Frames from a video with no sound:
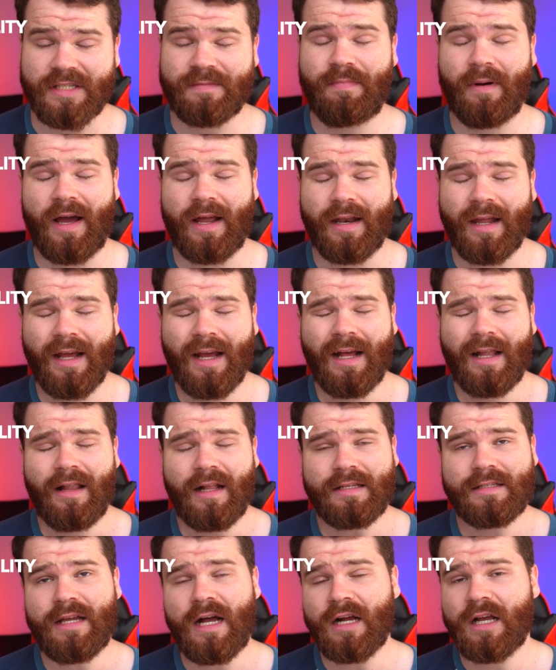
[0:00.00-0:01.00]
But
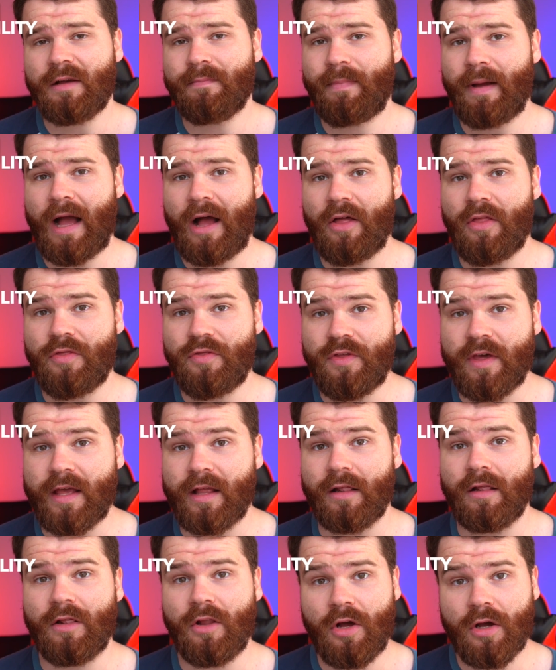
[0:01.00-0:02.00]
let's talk about the
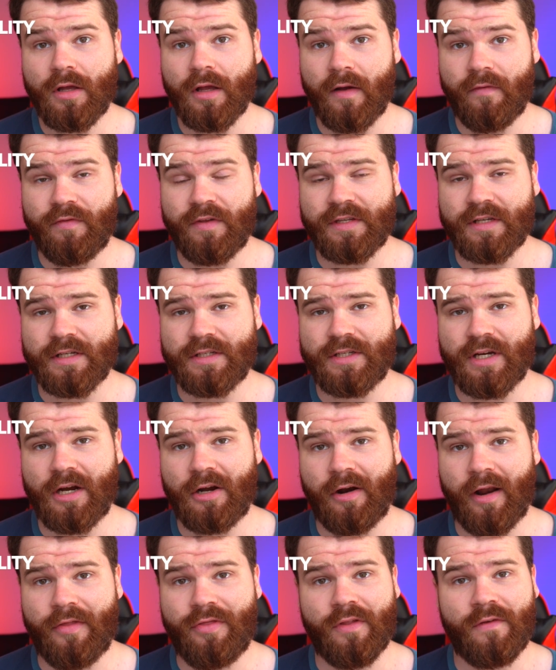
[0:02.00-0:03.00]
look of this
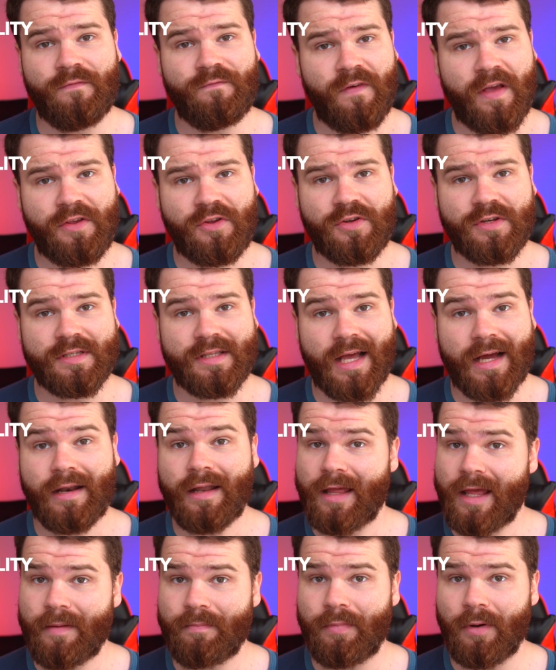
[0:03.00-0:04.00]
guitar and the features that
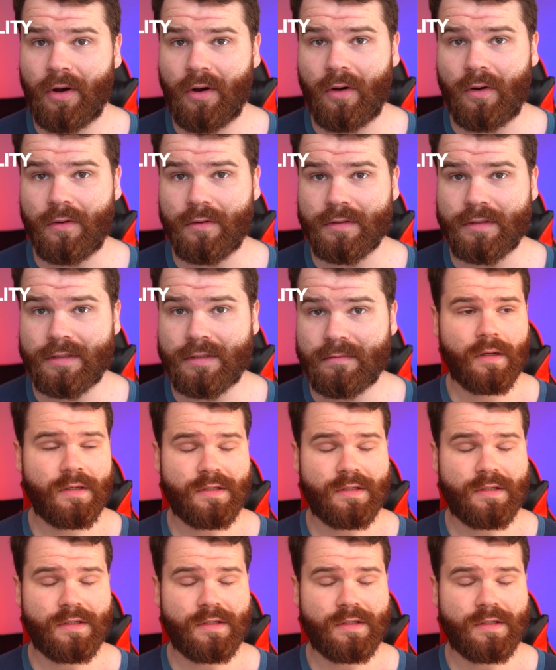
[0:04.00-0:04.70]
it beholds.